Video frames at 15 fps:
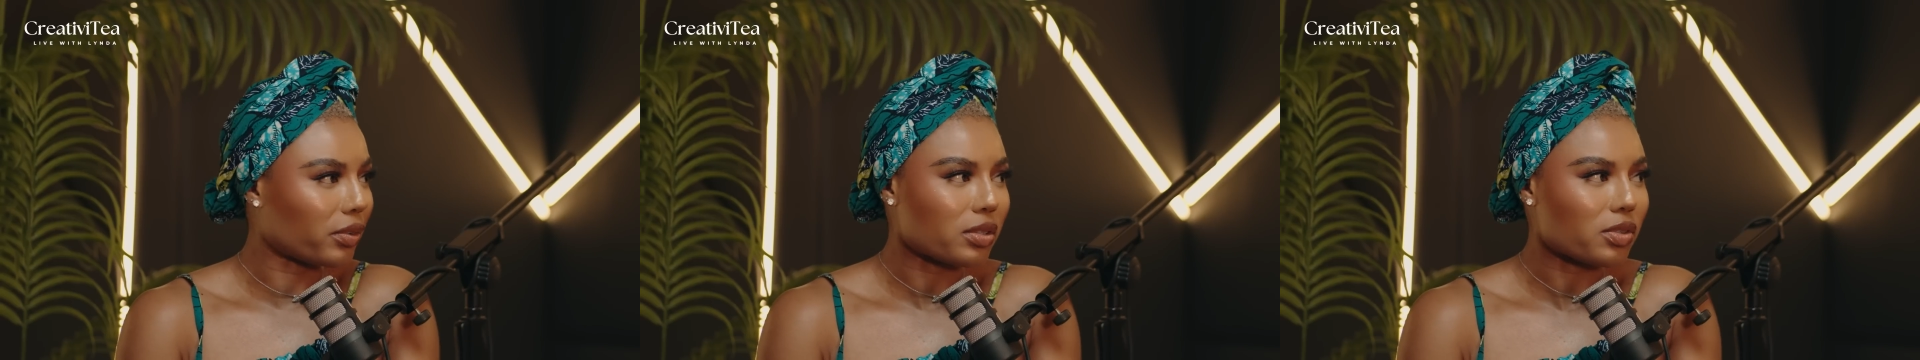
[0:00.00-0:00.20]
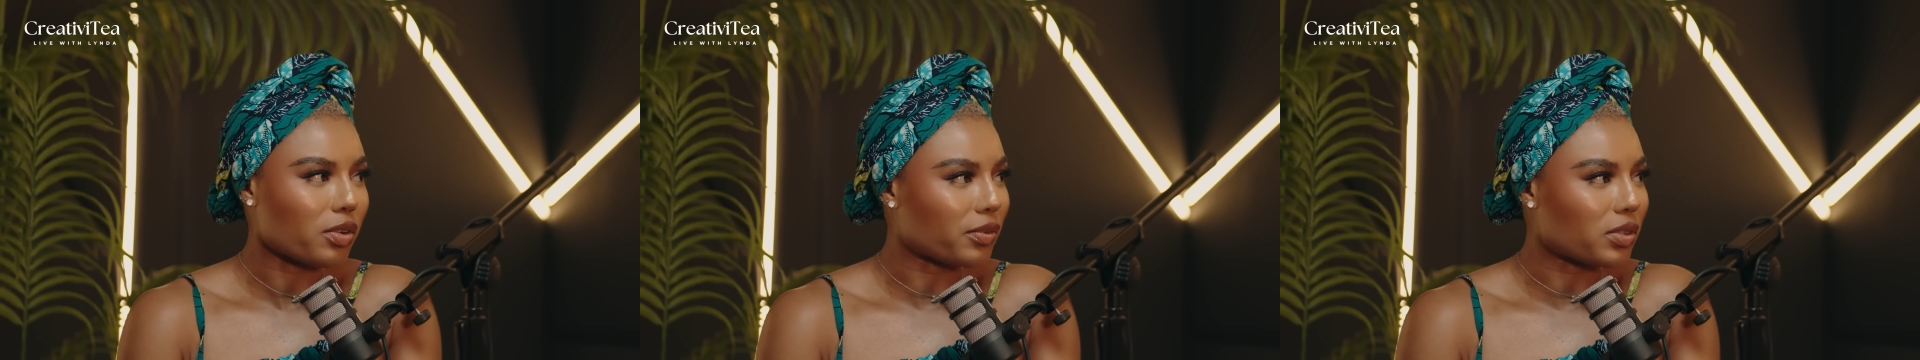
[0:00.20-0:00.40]

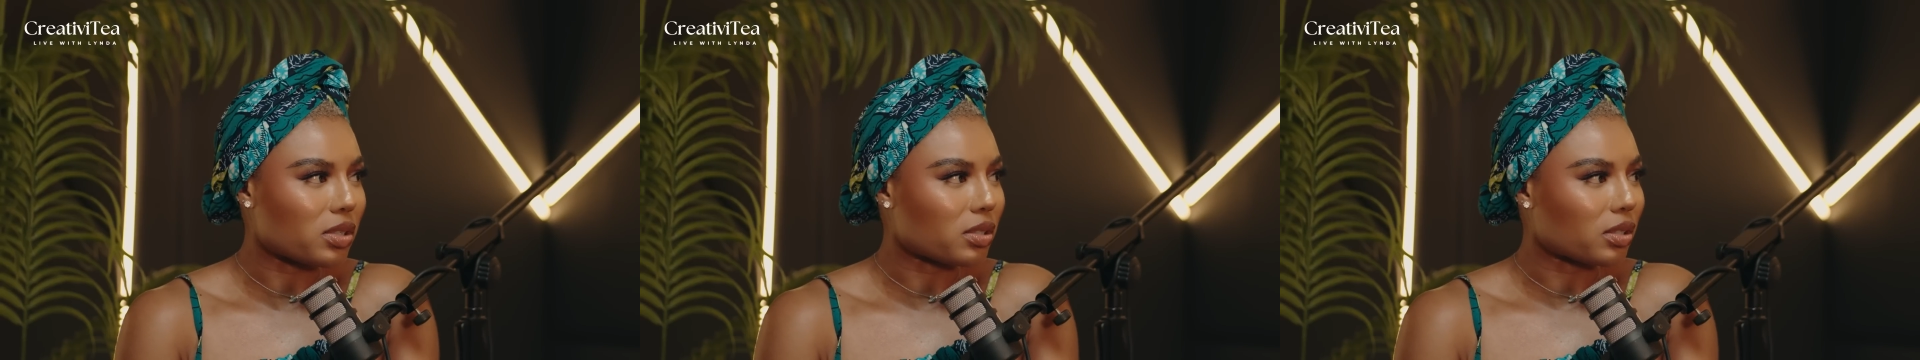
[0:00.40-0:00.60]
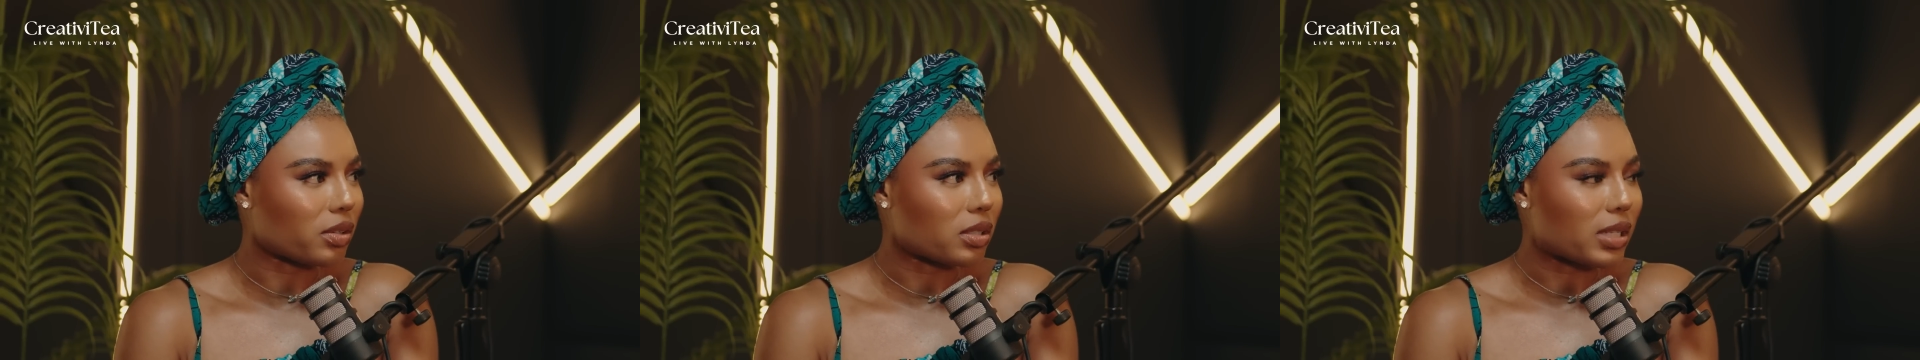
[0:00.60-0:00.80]
the
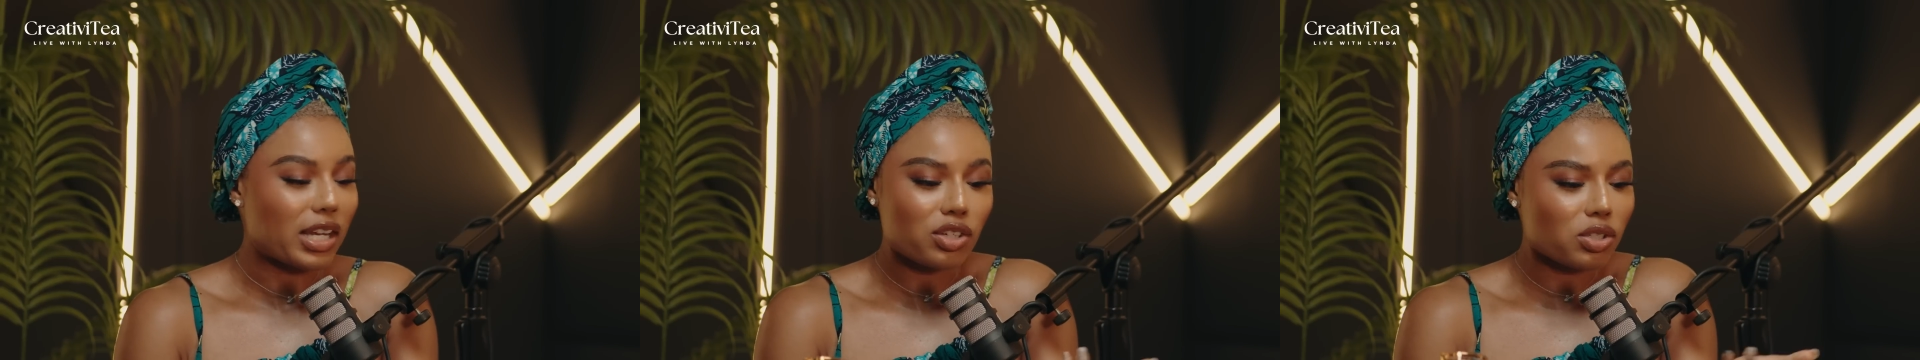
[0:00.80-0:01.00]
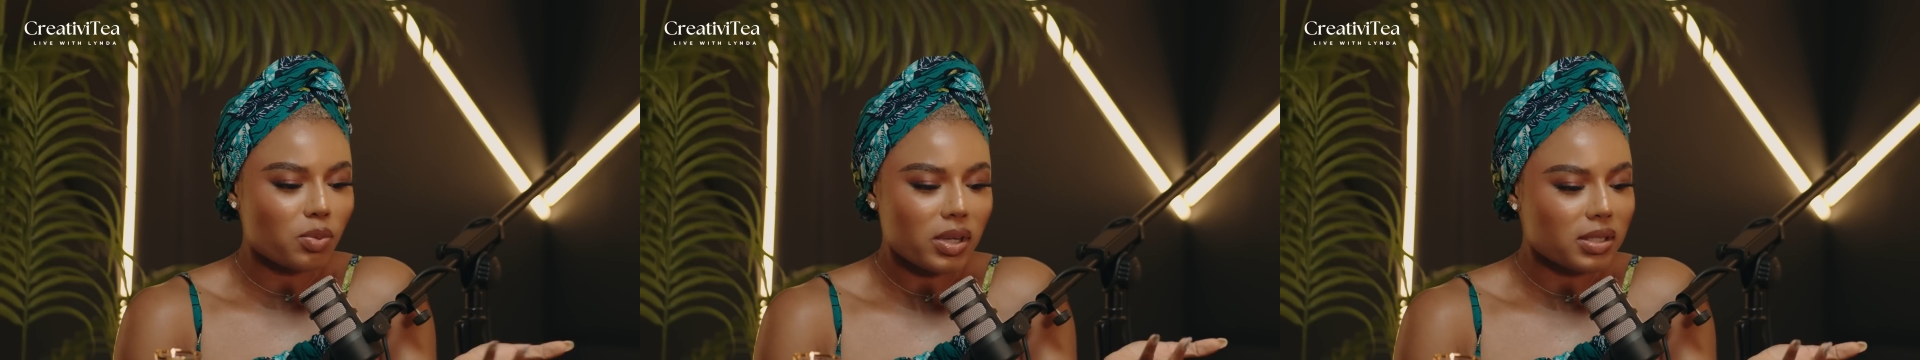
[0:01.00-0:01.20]
series. I
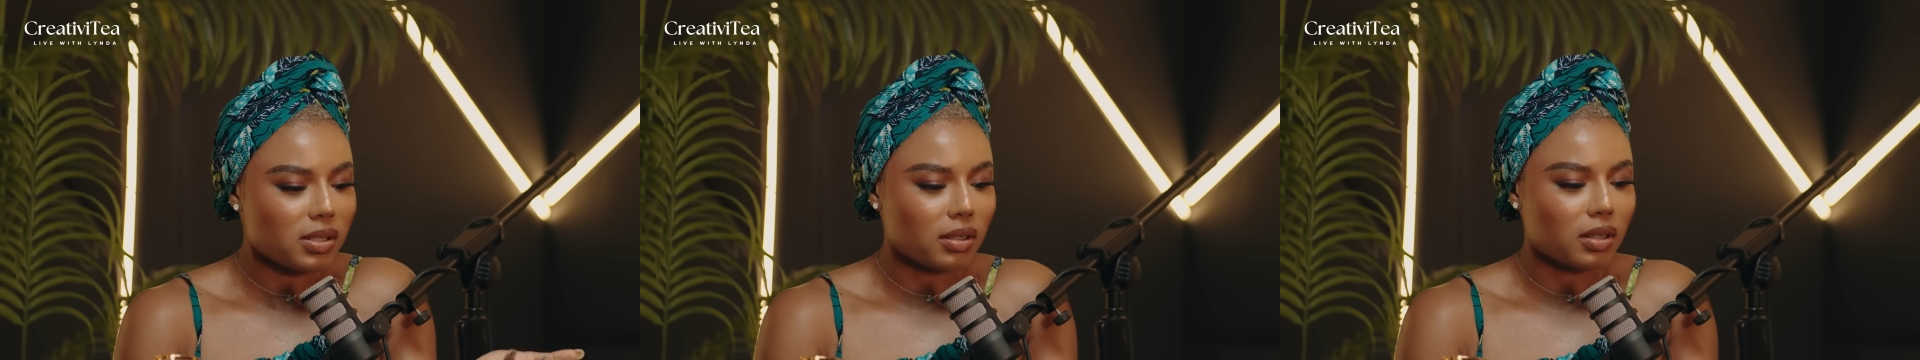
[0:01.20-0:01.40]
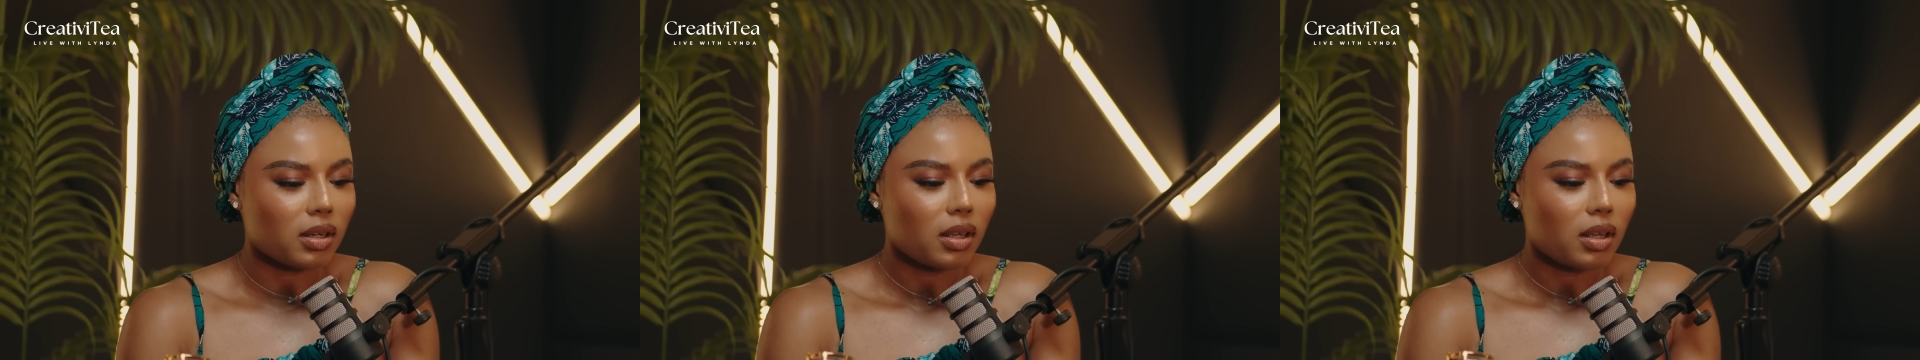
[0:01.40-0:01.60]
just
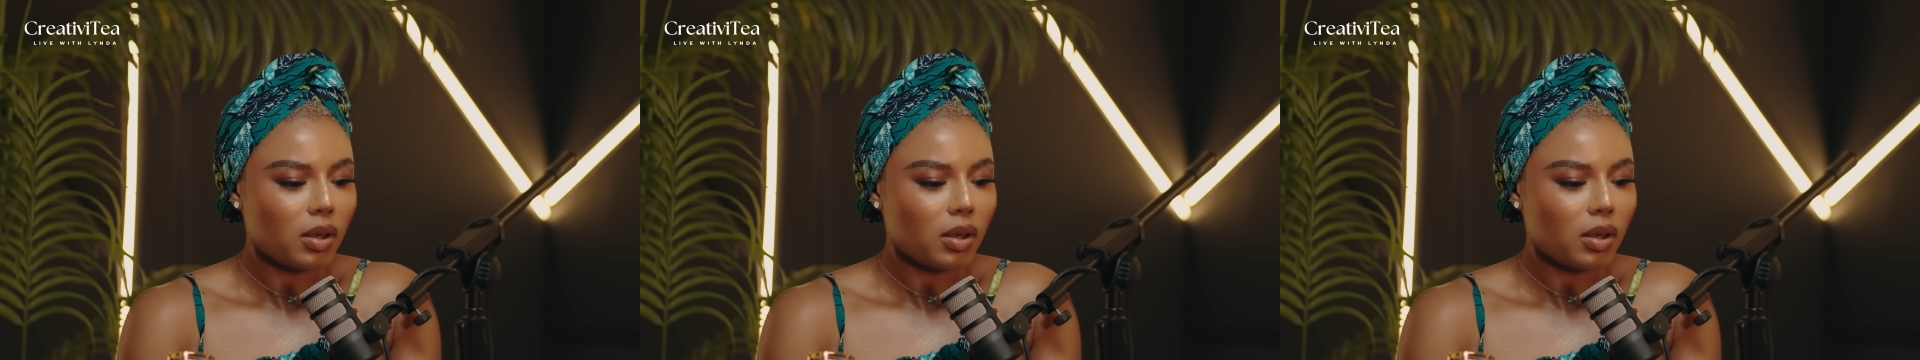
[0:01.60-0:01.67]
wasn't.